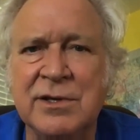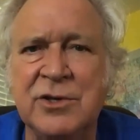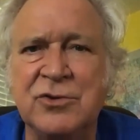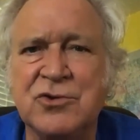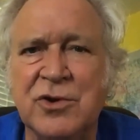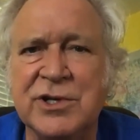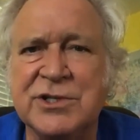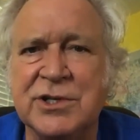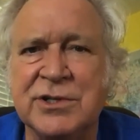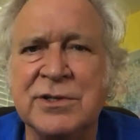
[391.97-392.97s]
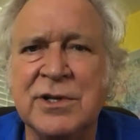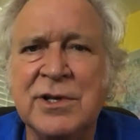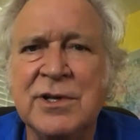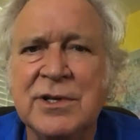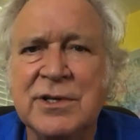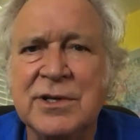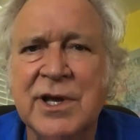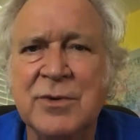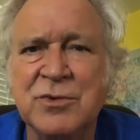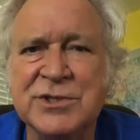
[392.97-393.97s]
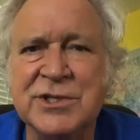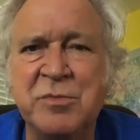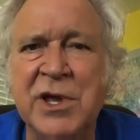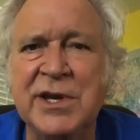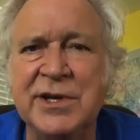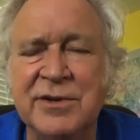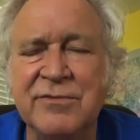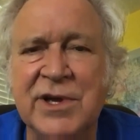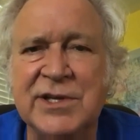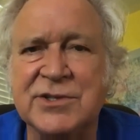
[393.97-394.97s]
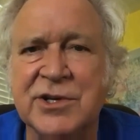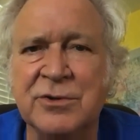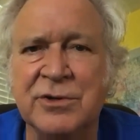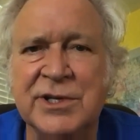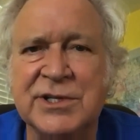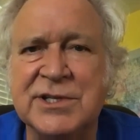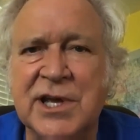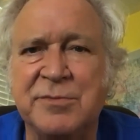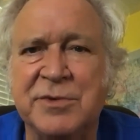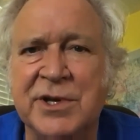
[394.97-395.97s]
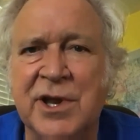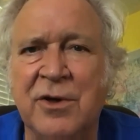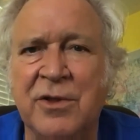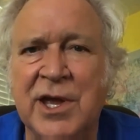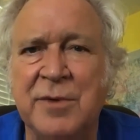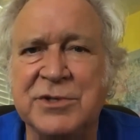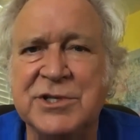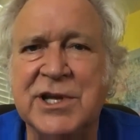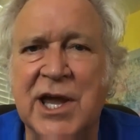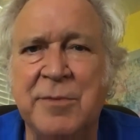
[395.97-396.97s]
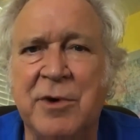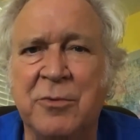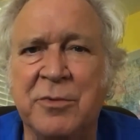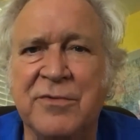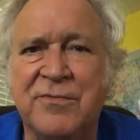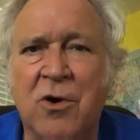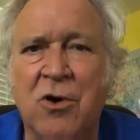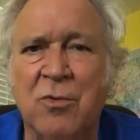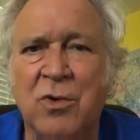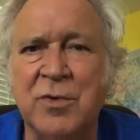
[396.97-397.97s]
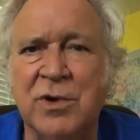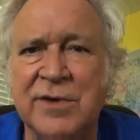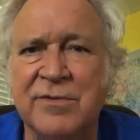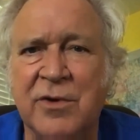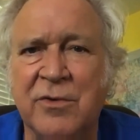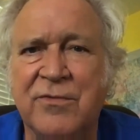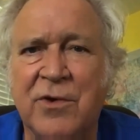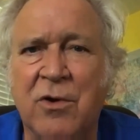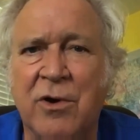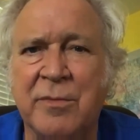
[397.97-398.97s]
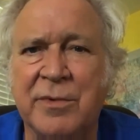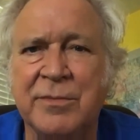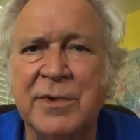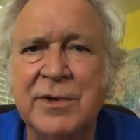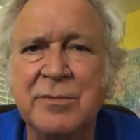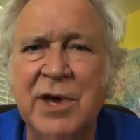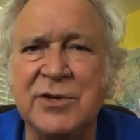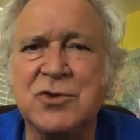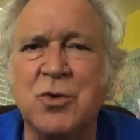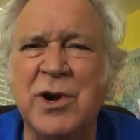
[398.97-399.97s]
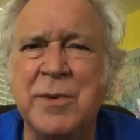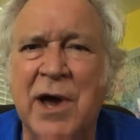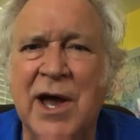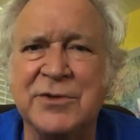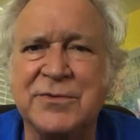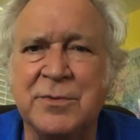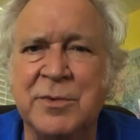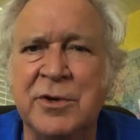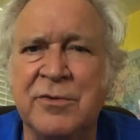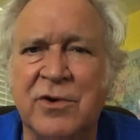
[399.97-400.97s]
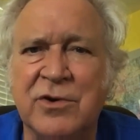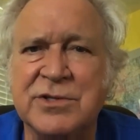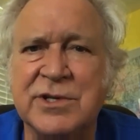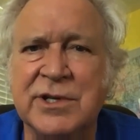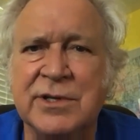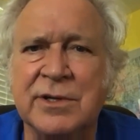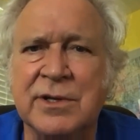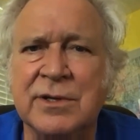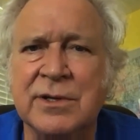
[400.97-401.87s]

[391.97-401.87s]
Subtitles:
nutrition and was admitted to the vet school and accepted and all that. But she came home to the farm. We were living on the farm about 20 miles from the university. And